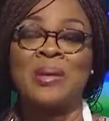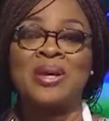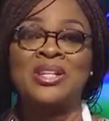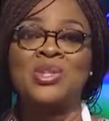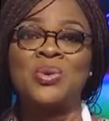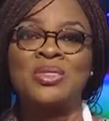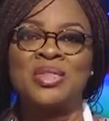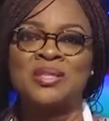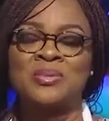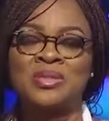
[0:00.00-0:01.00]
Why am I
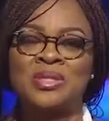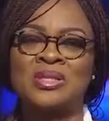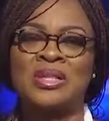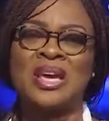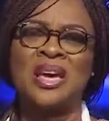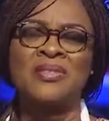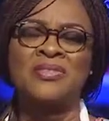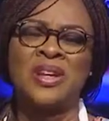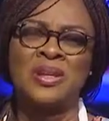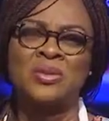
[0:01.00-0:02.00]
doing this? Because today I
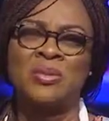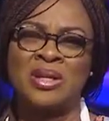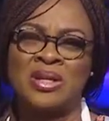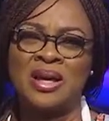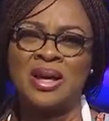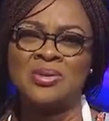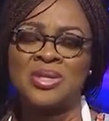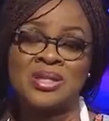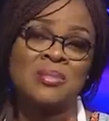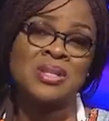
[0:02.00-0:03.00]
have a fellow woman in the house.